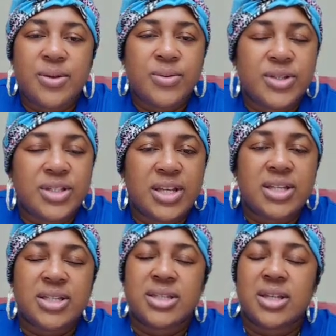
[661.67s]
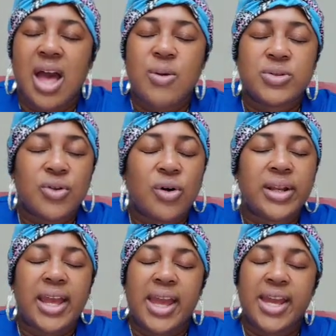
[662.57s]
it was just I was
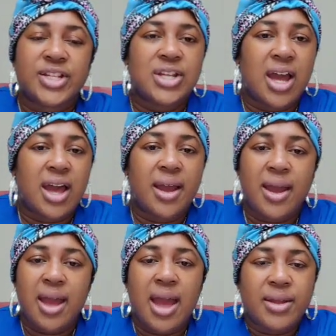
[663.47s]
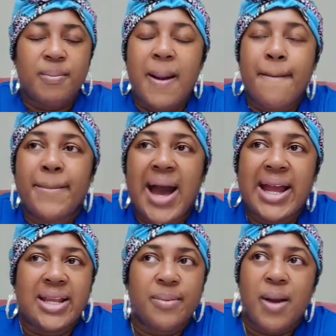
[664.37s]
on edge. My
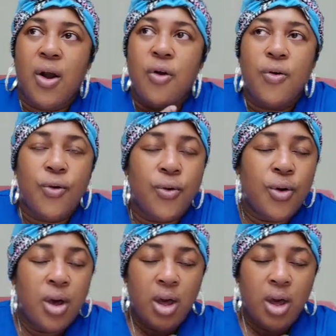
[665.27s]
body, my whole